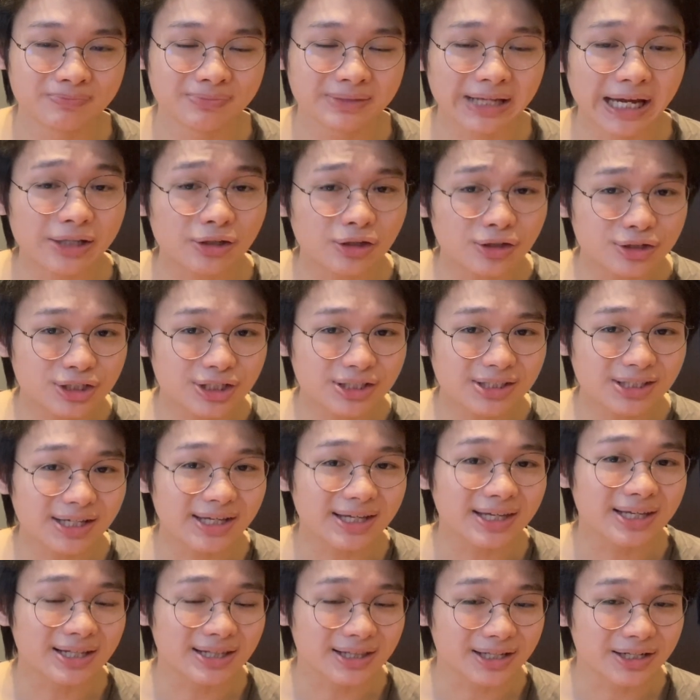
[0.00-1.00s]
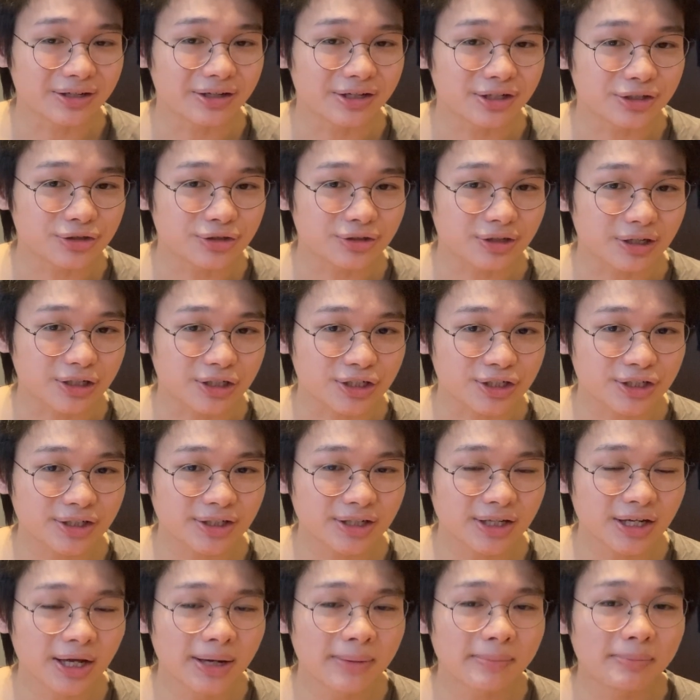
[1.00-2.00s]
And not just a clear
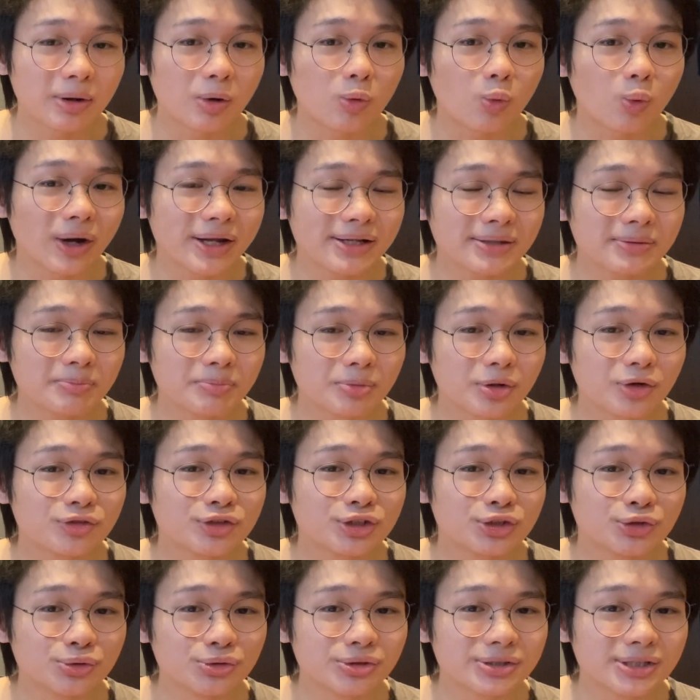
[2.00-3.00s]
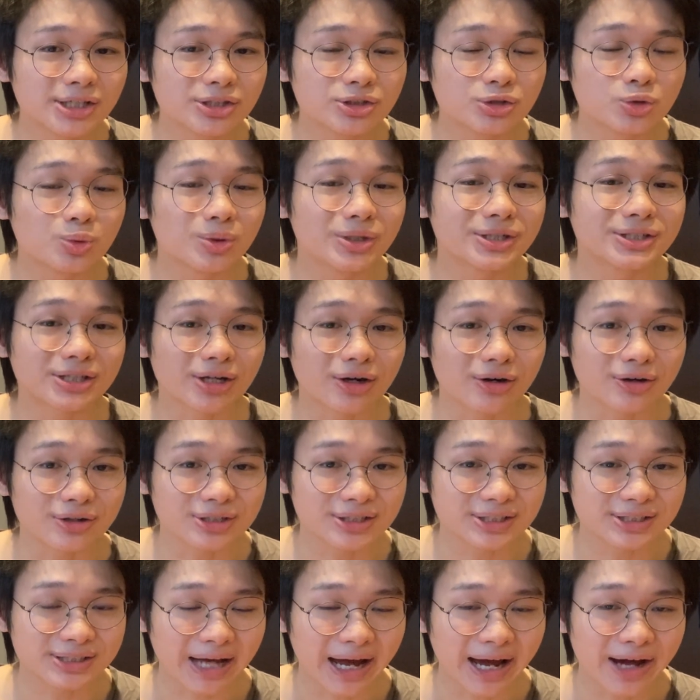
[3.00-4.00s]
introduction, but one both suited towards our
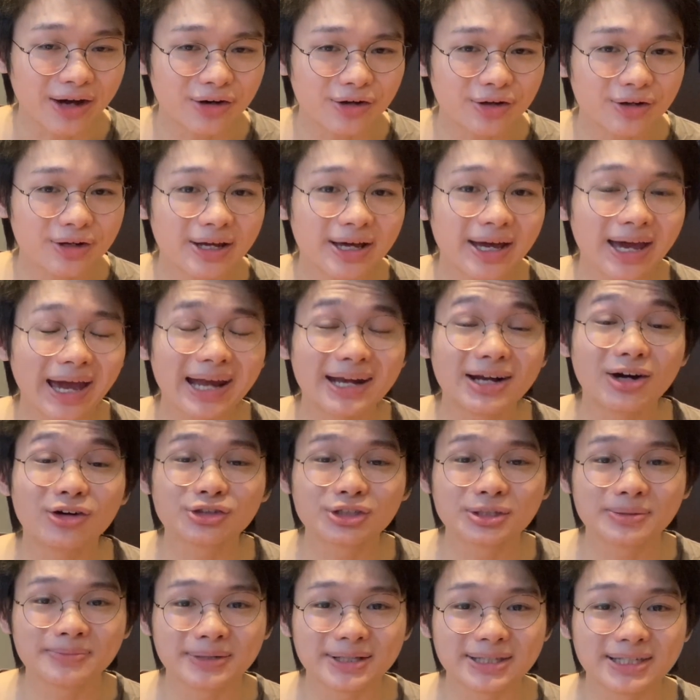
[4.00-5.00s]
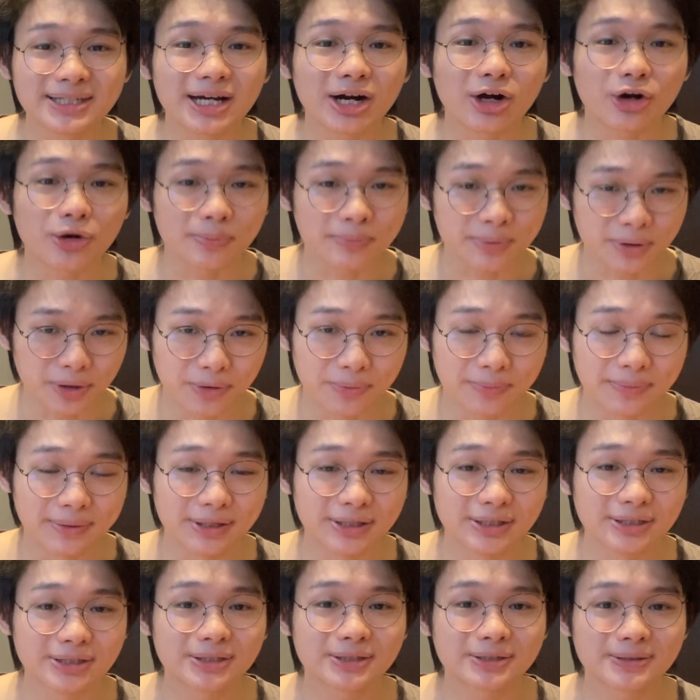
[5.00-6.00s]
style and ultimately our
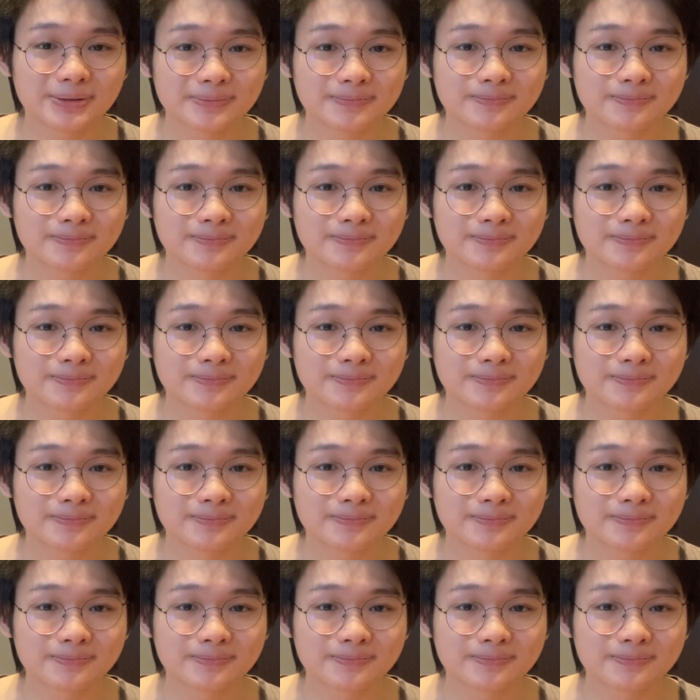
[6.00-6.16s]
purpose.